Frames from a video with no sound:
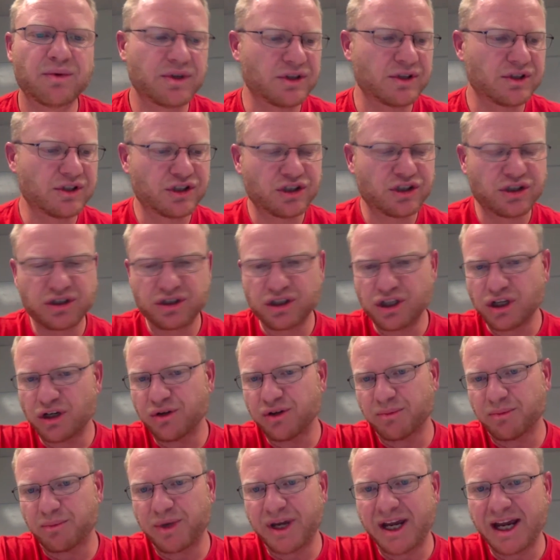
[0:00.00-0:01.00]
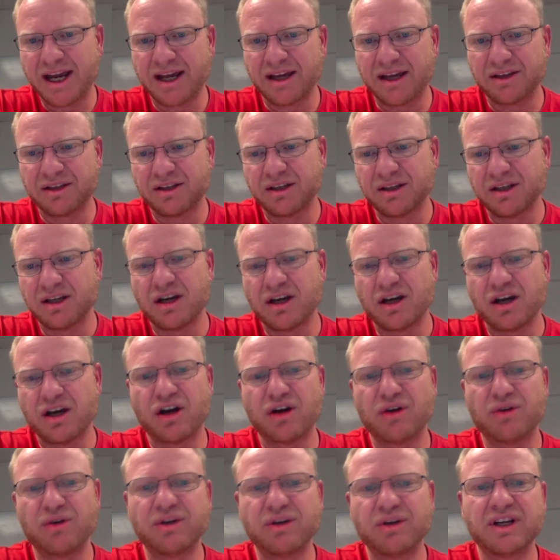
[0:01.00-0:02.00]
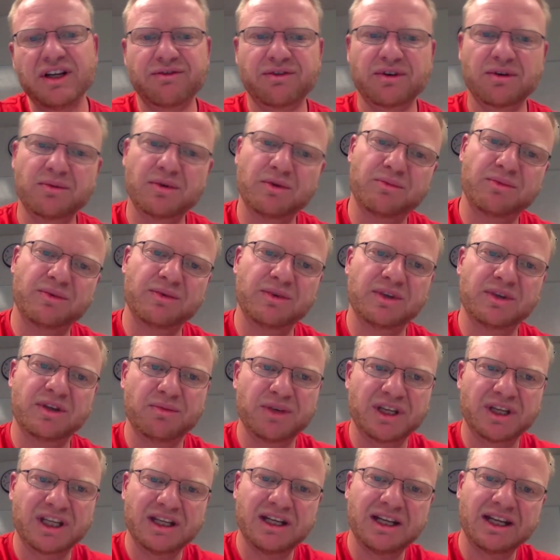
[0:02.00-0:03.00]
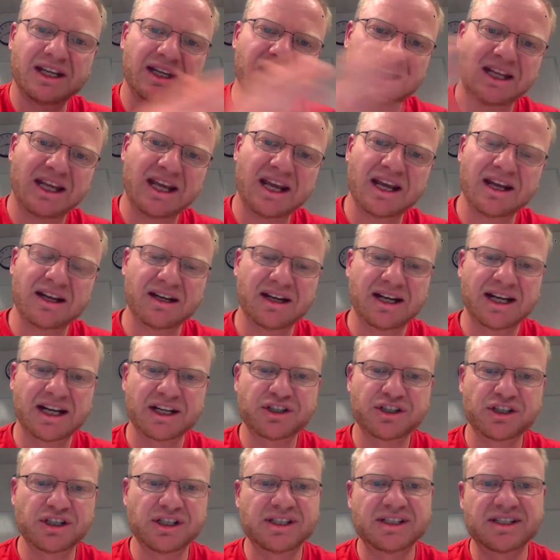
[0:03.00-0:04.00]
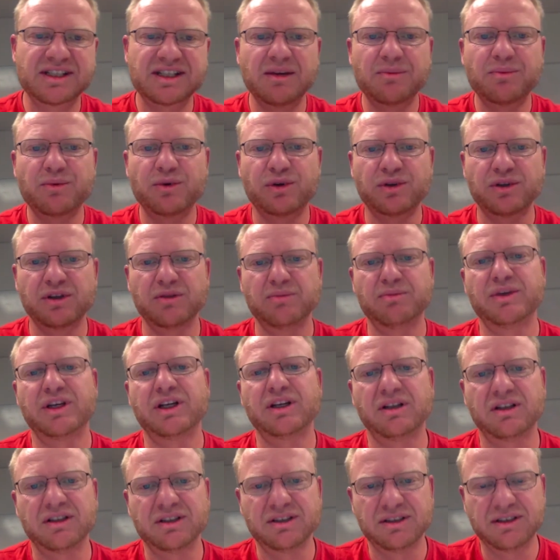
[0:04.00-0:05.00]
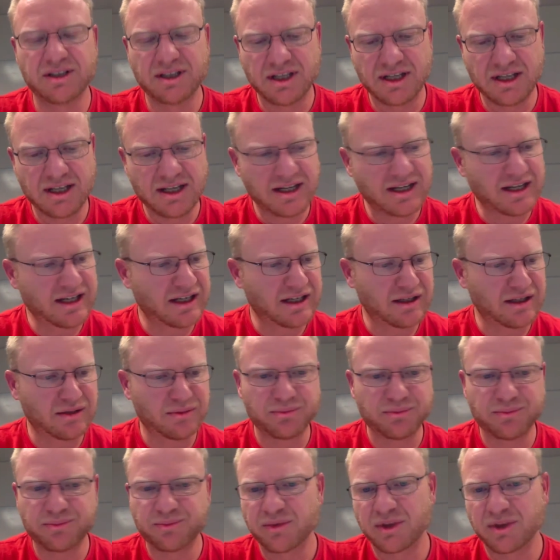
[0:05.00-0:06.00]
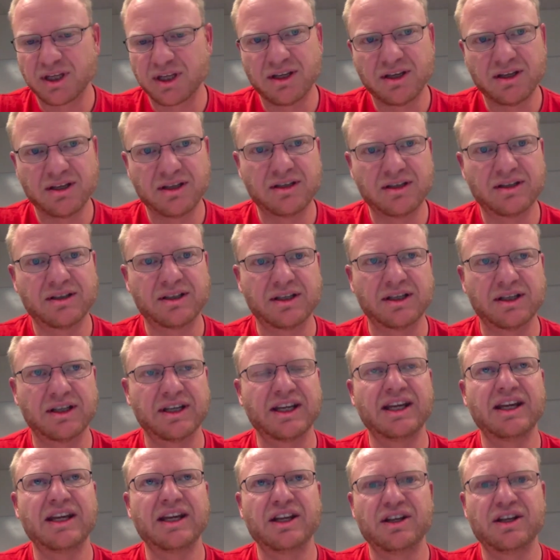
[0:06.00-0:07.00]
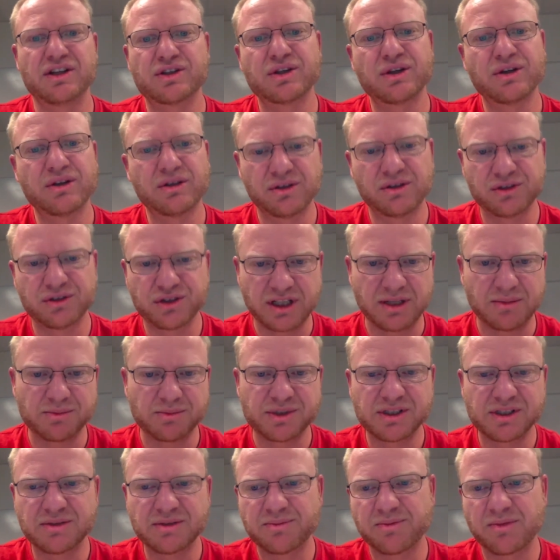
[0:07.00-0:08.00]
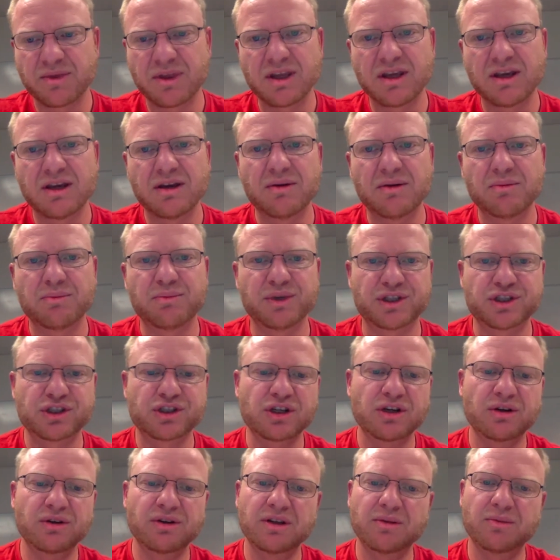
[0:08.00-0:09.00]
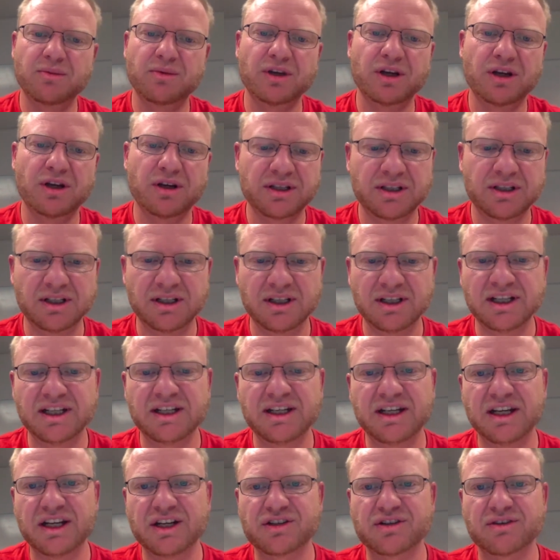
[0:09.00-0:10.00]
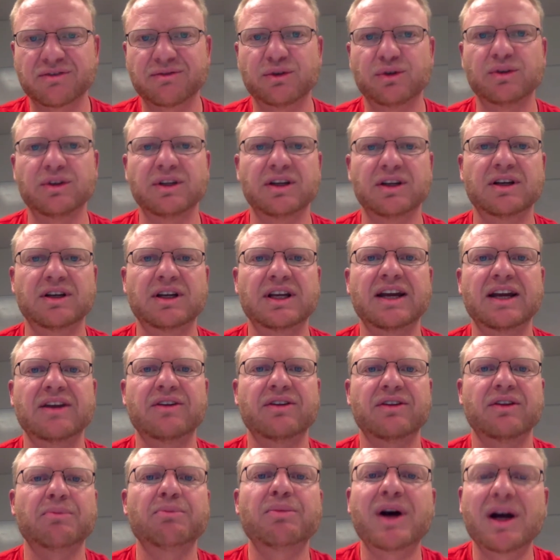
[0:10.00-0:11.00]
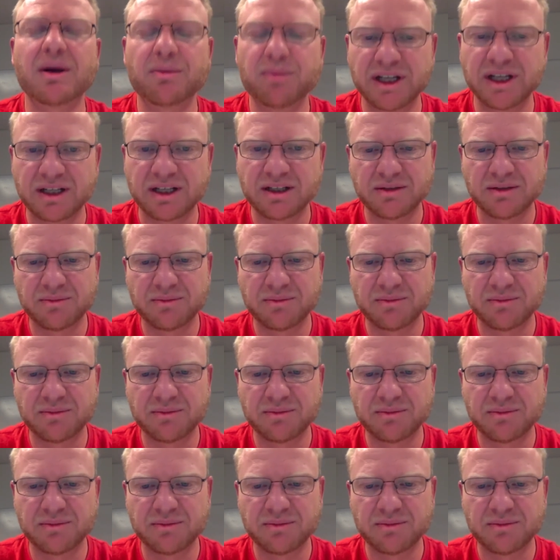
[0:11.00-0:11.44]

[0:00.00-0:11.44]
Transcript: show the path only from the beginning and the end, and actually skip all the middle, the internal jumps, but show them the lineage of all the kind of the public